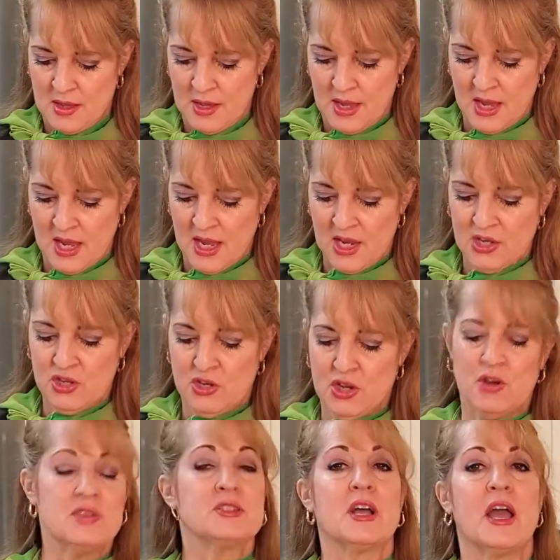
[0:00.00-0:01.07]
And you
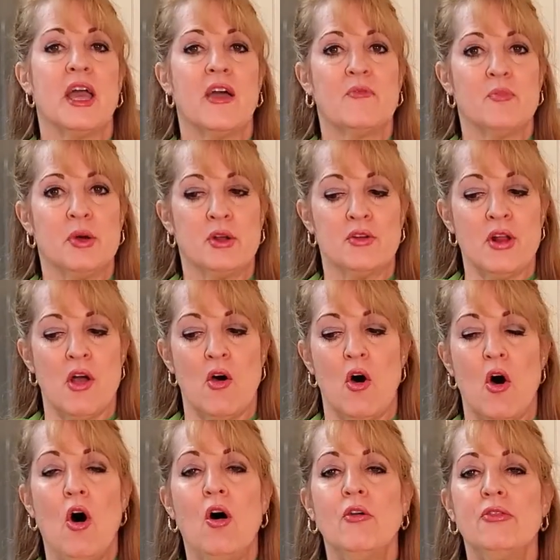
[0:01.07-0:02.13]
notice I have butter. Now
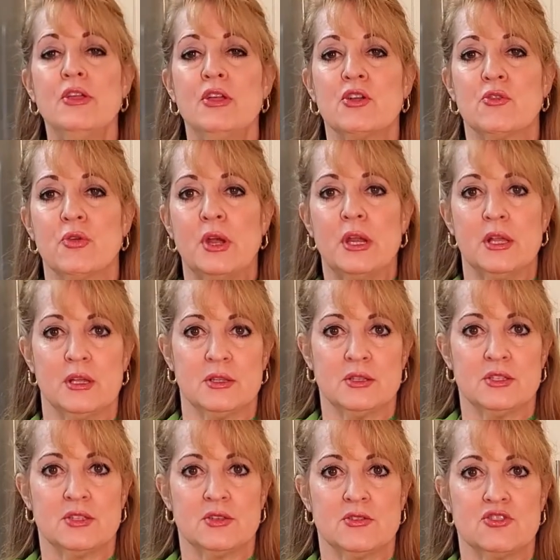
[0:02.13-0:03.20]
all the
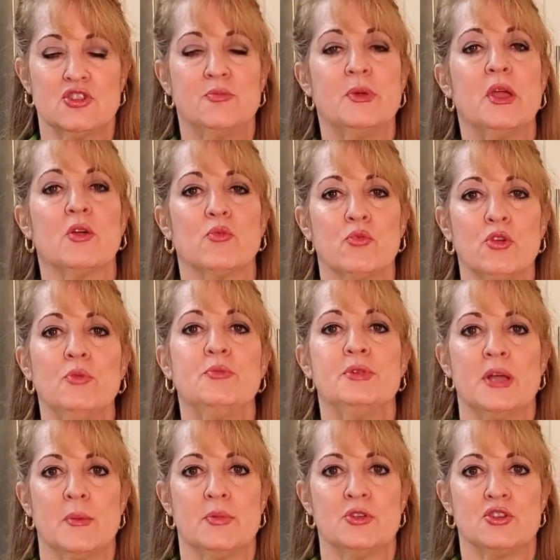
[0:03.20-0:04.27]
ingredients should be at room
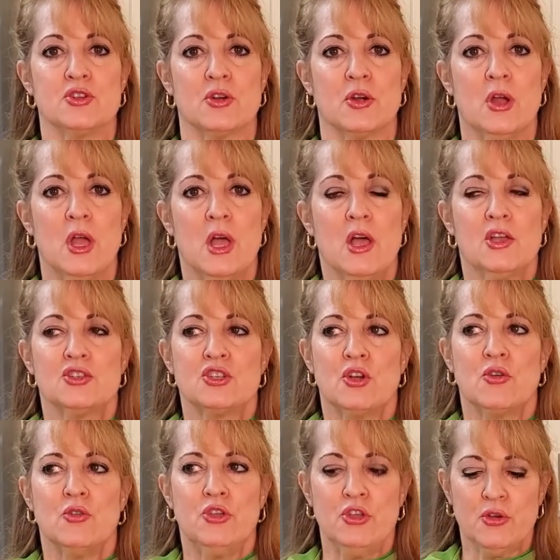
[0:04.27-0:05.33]
temperature.
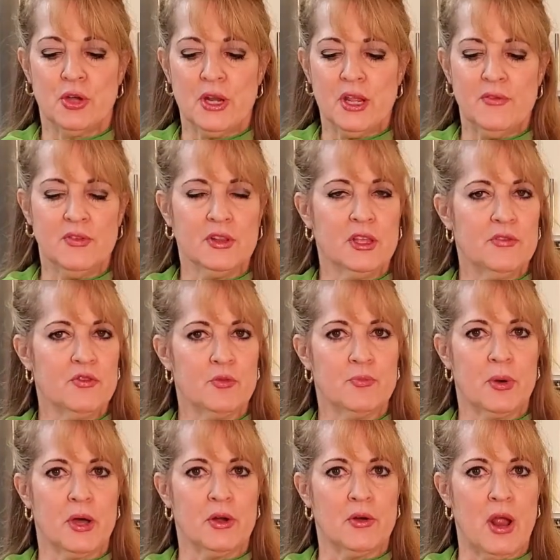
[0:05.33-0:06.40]
So you can even leave your
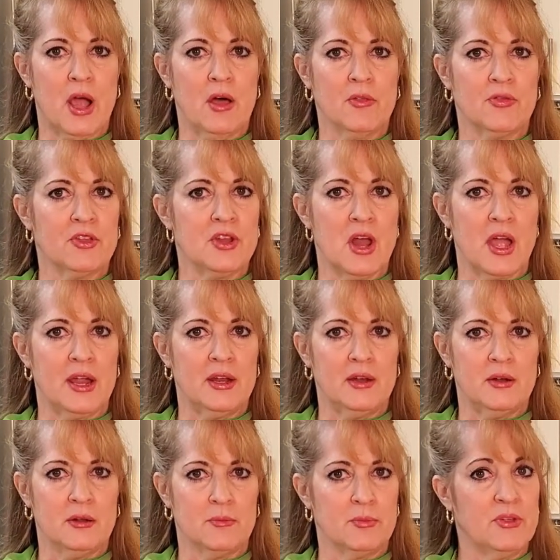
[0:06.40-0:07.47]
butter out the
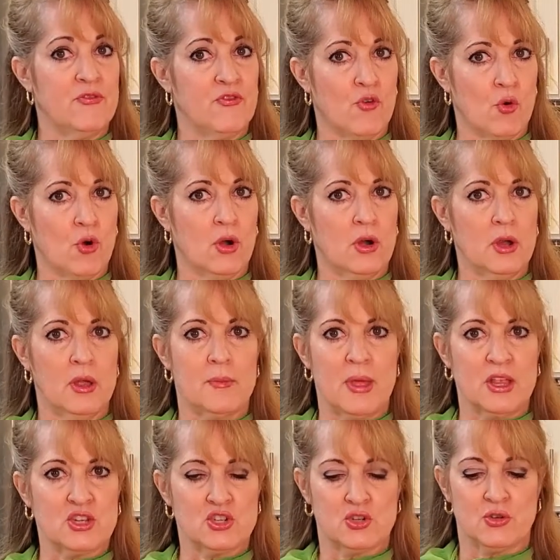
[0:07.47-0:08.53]
night before and
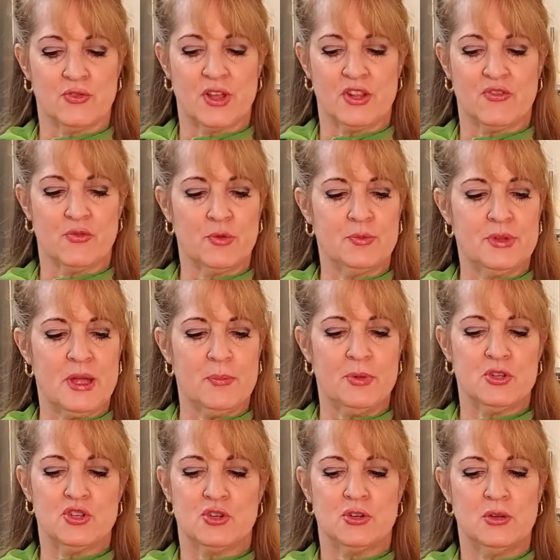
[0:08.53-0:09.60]
make sure that it's room
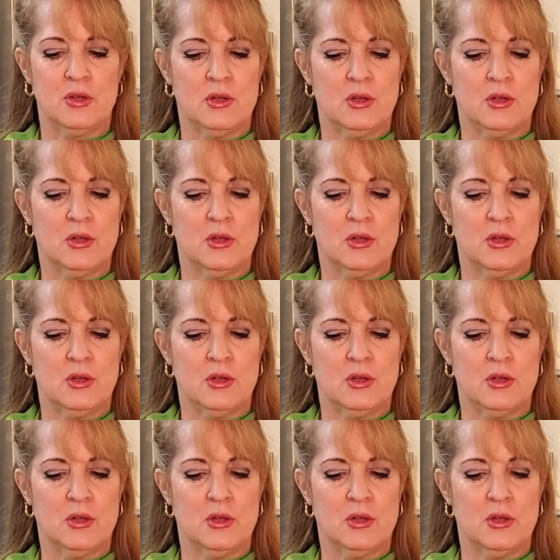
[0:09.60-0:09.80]
temperature,